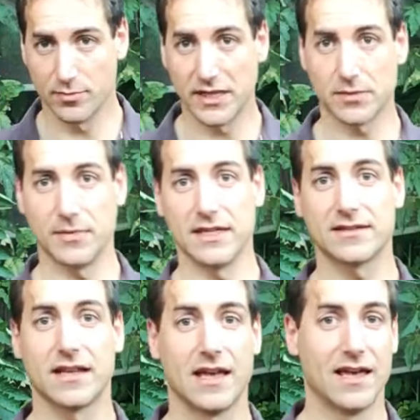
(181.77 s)
aerobic
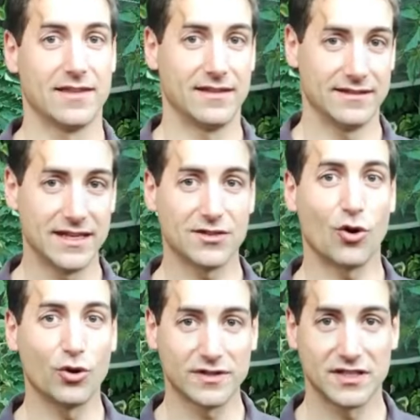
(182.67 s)
means they
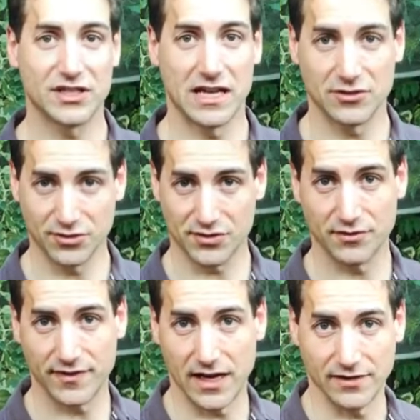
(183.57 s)
need oxygen
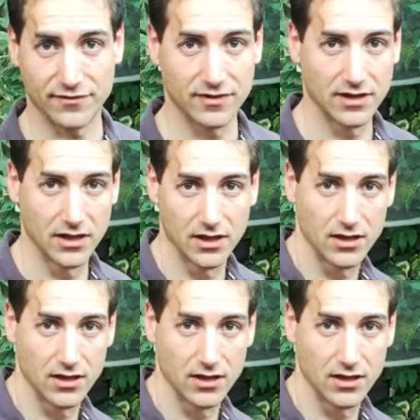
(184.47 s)
to survive.